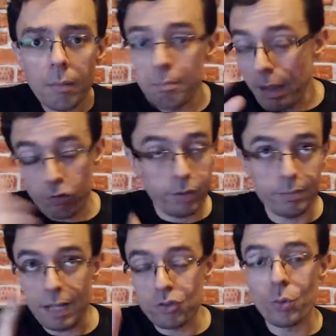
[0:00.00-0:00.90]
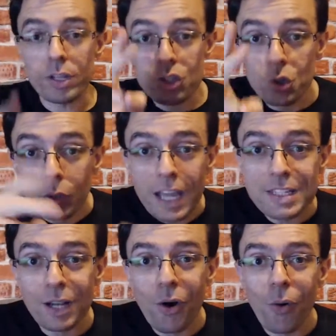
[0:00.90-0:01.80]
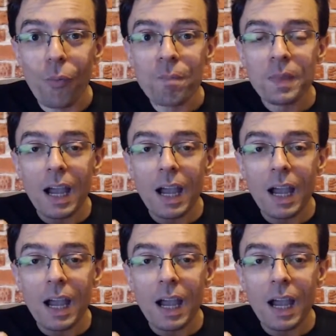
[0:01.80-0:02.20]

Actually, not two weeks, two days ago.